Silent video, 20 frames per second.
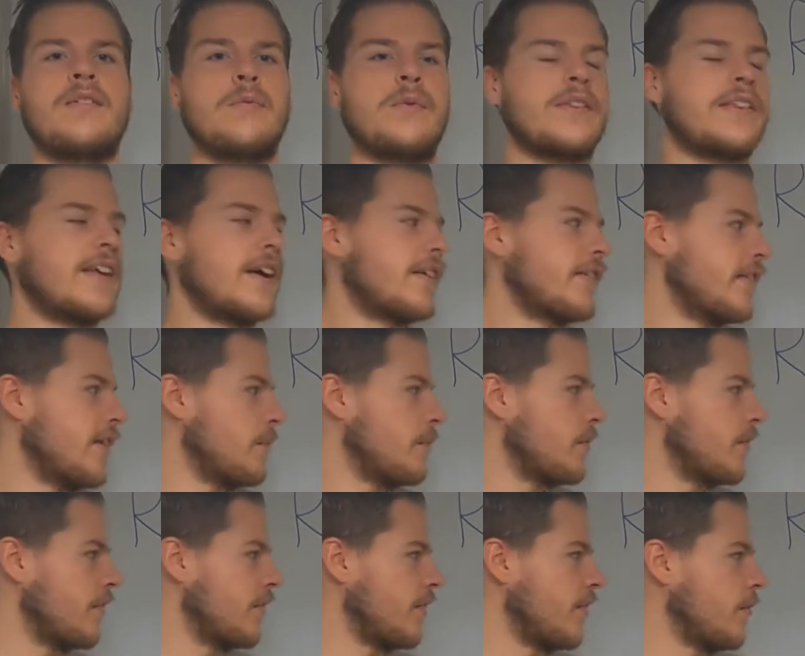with the
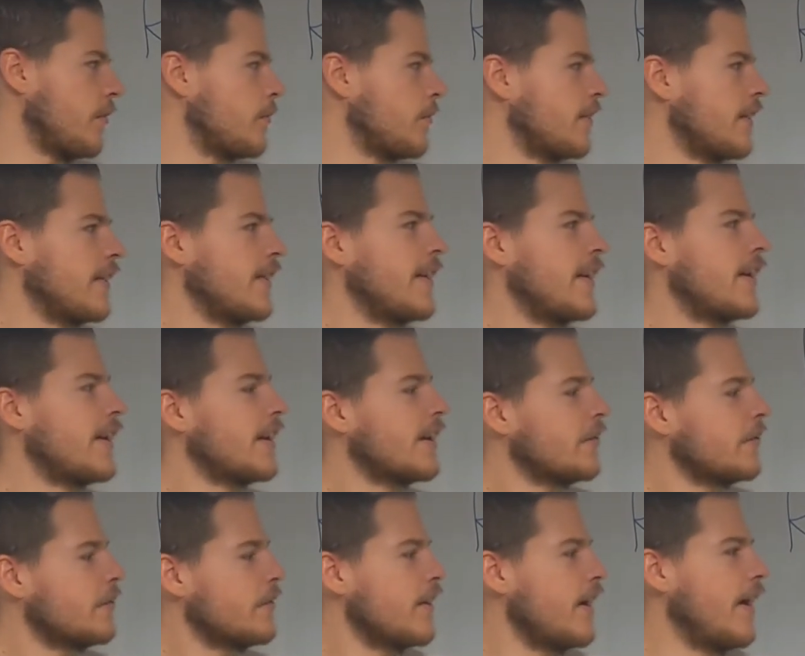exceptions of the
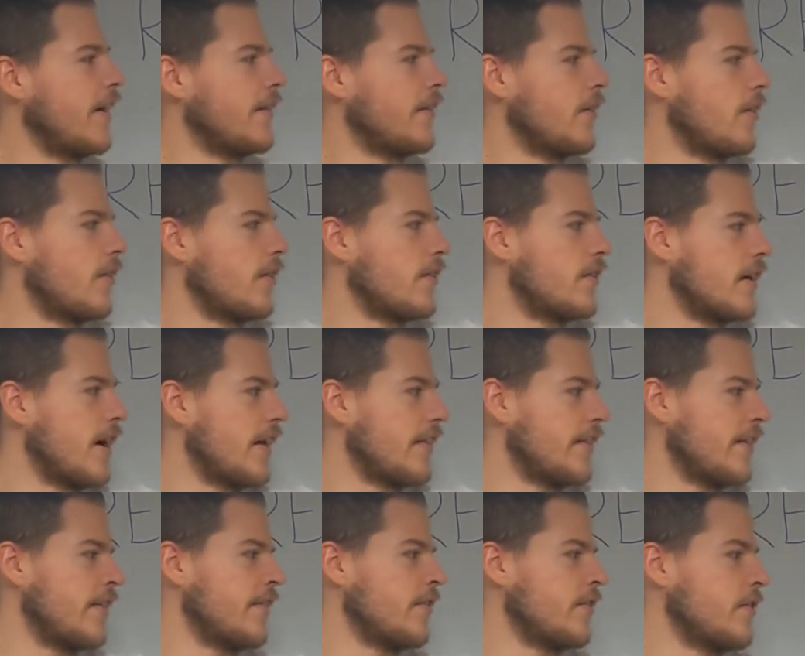deadlift and our
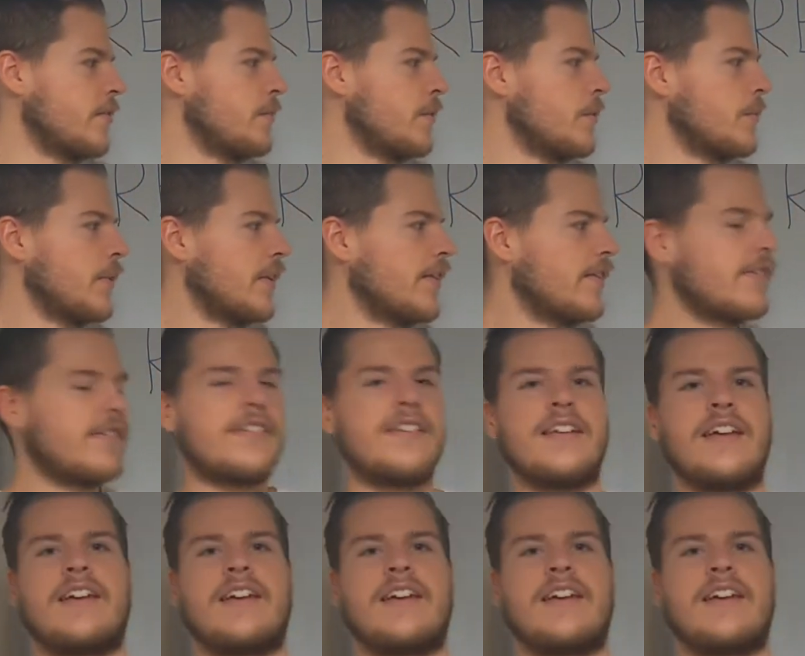accessory movements,